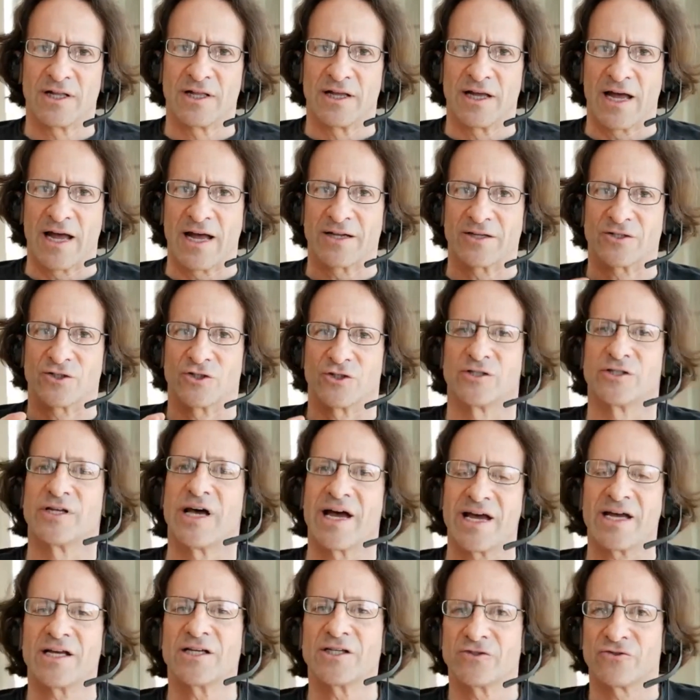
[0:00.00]
at
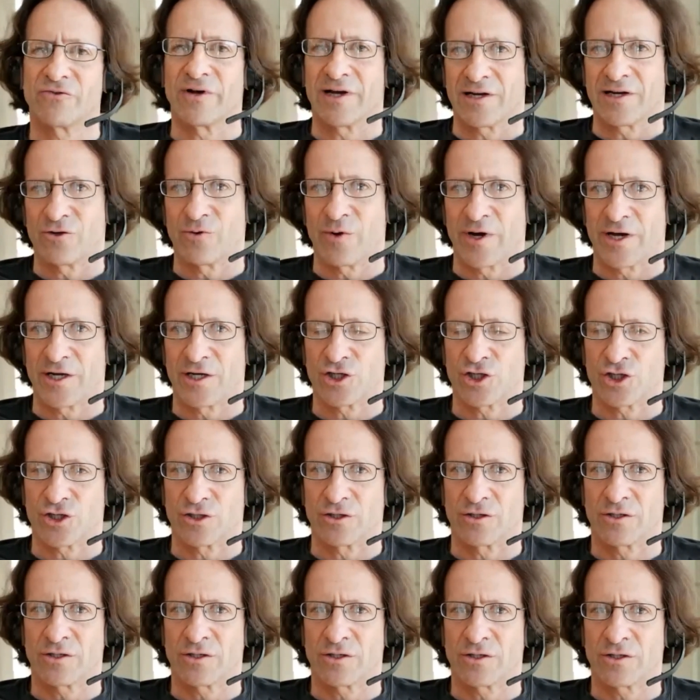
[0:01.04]
today's
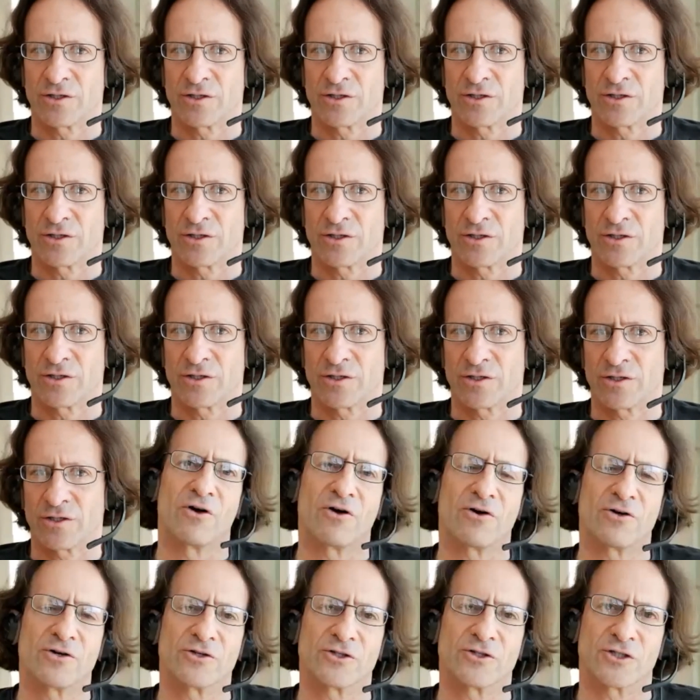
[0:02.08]
valuation for money
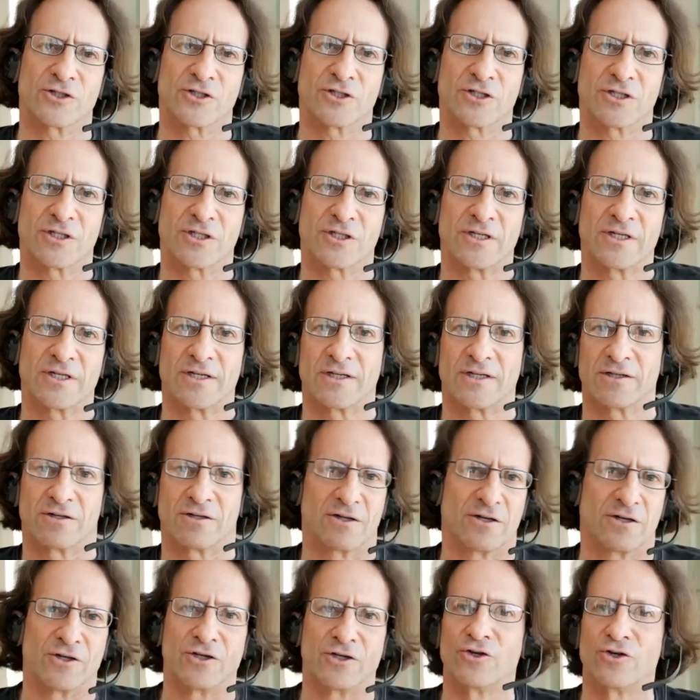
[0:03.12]
that's going to
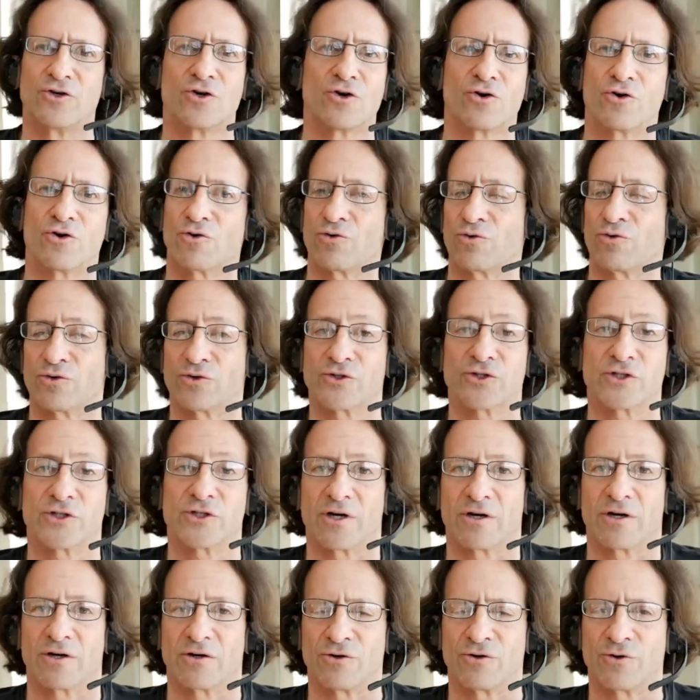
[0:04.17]
last a year
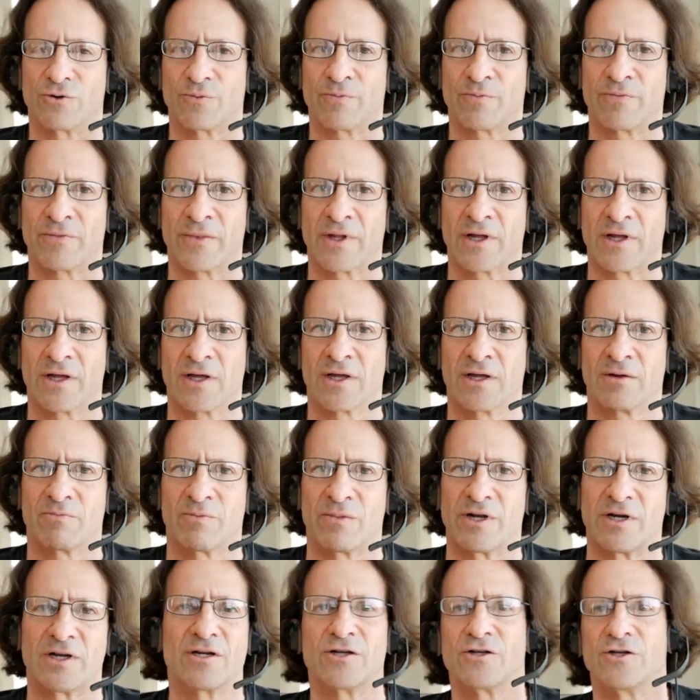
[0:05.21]
or so.
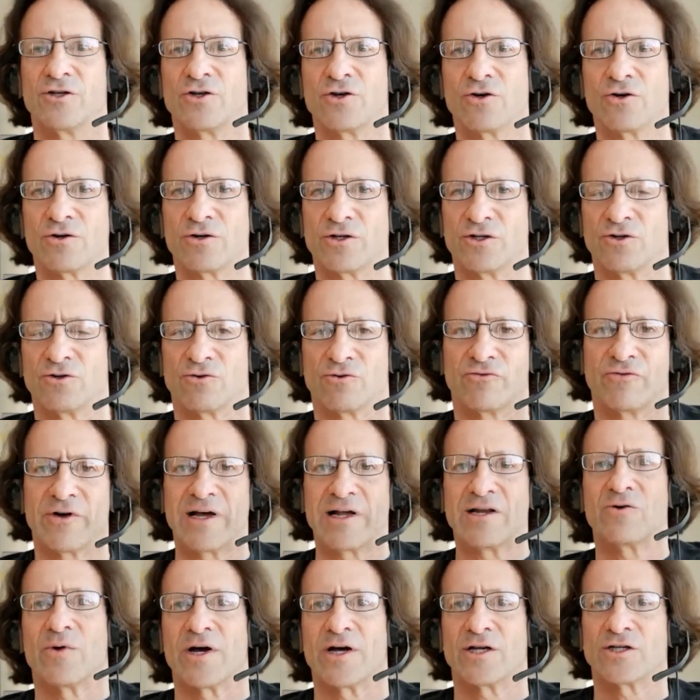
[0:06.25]
But in a year, your
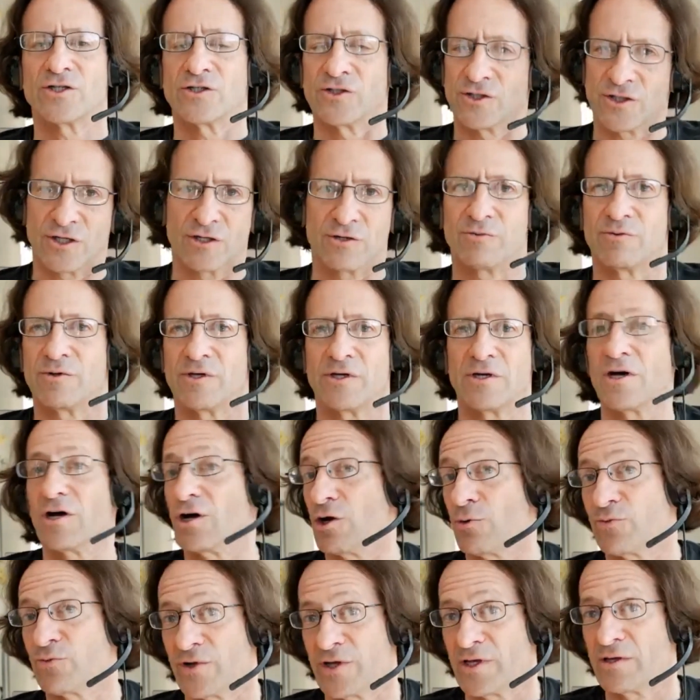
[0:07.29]
valuation is going to be
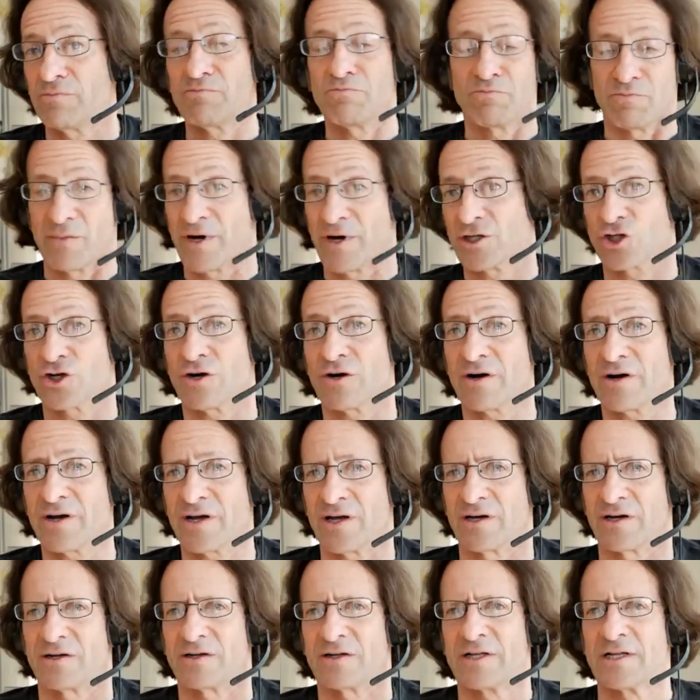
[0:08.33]
hopefully much
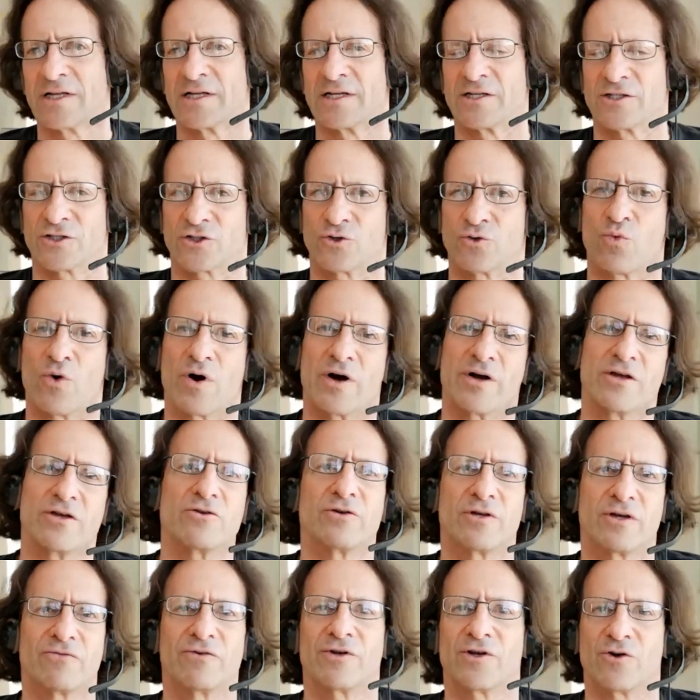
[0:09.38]
higher. So why are you
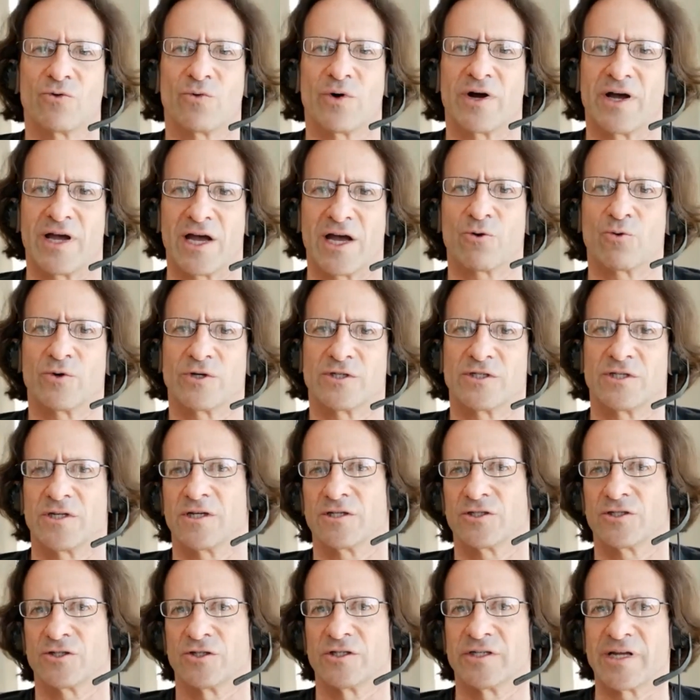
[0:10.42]
giving away equity
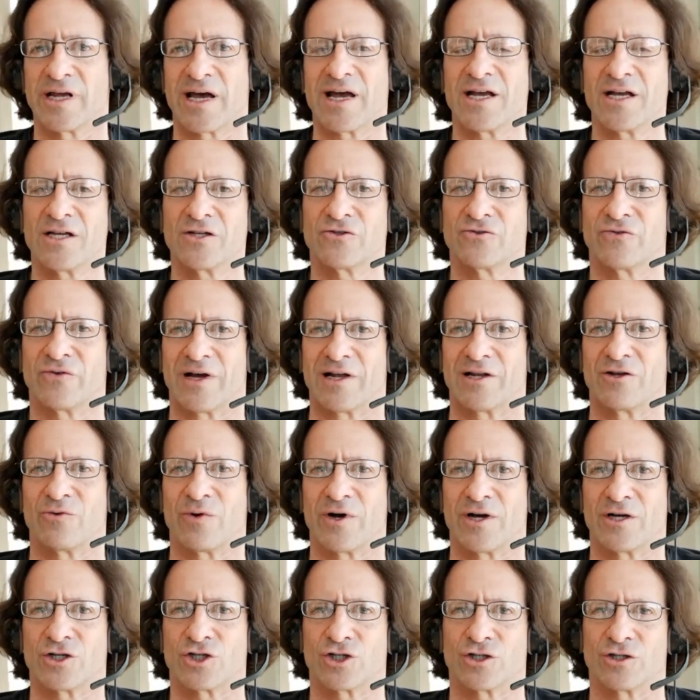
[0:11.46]
at today's
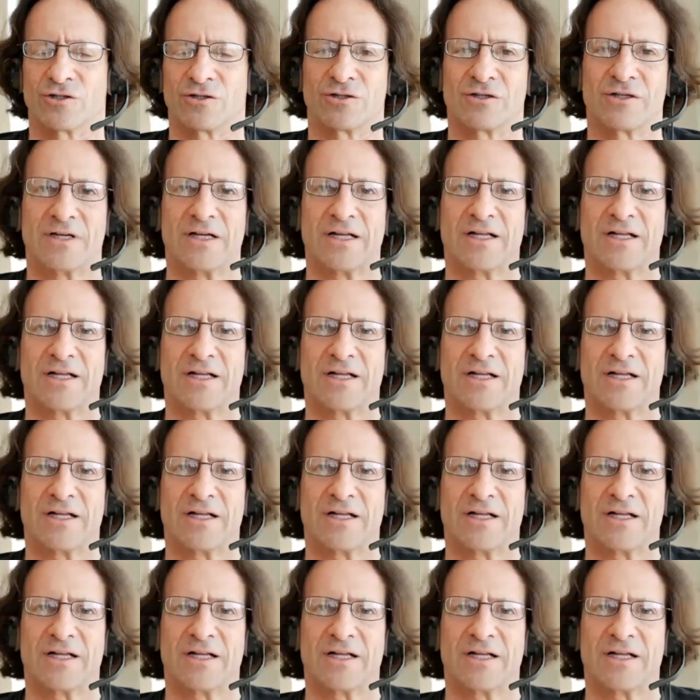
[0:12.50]
valuation